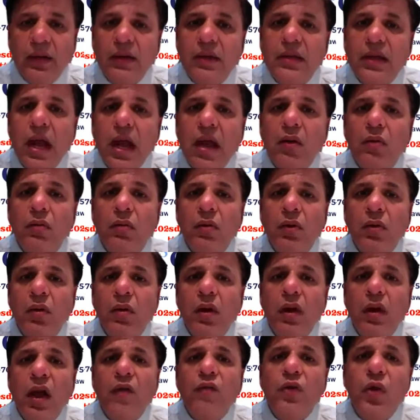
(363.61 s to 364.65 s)
Now,
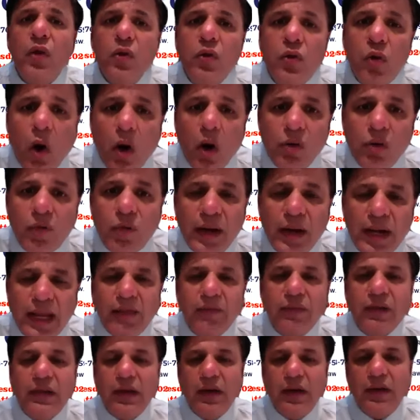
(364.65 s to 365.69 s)
if you're not trading
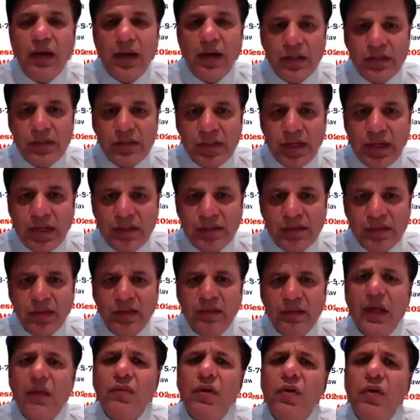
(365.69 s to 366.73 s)
with the United States,
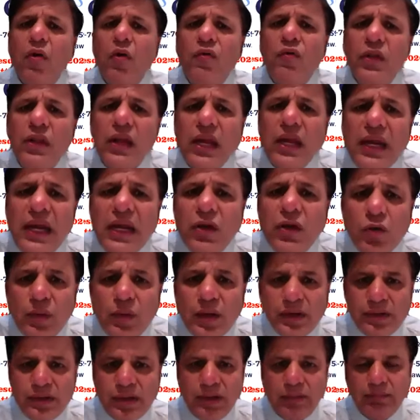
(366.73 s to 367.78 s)
then we'll go for the E2
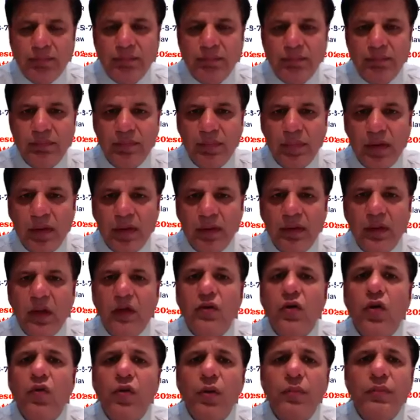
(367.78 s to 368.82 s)
visa. Now
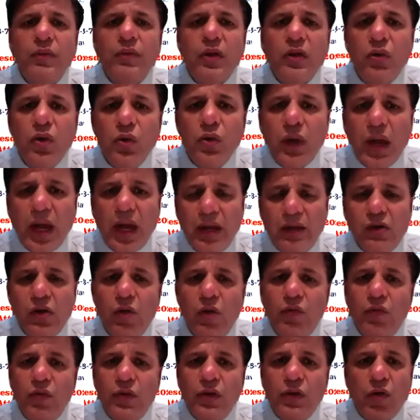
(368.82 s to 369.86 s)
you're from the UK,
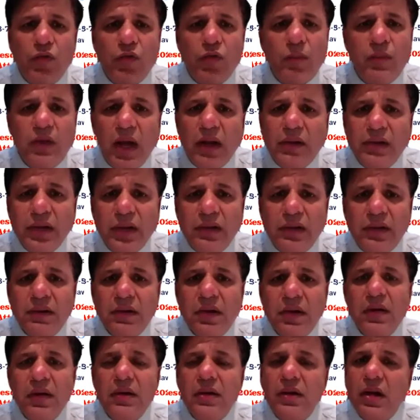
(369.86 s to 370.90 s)
you're from London,
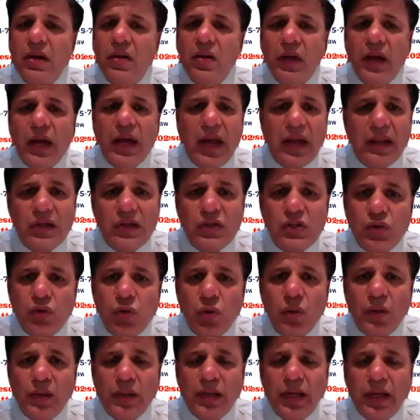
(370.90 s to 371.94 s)
you're looking at the
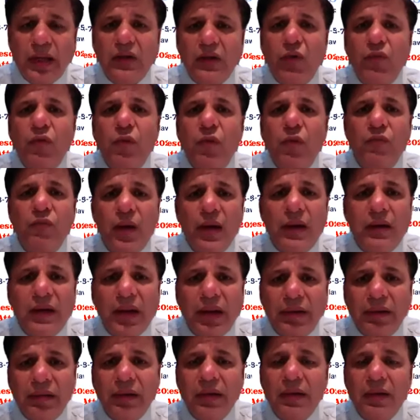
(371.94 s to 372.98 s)
show over there, you're from
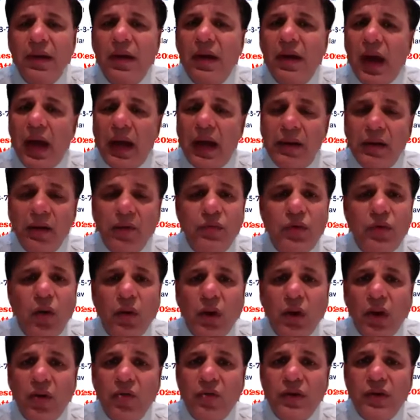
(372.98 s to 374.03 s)
Finland. And if your
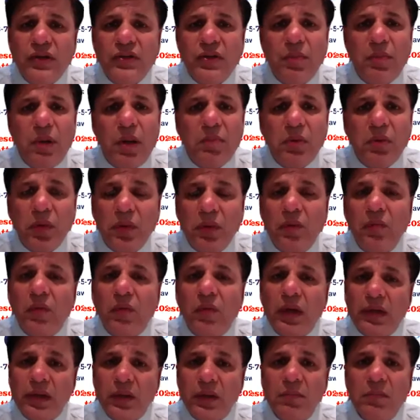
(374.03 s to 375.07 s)
country is a member,
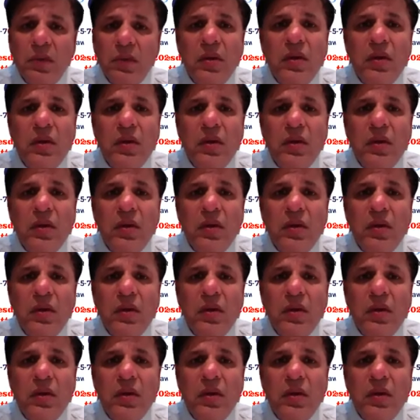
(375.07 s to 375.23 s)
welcome.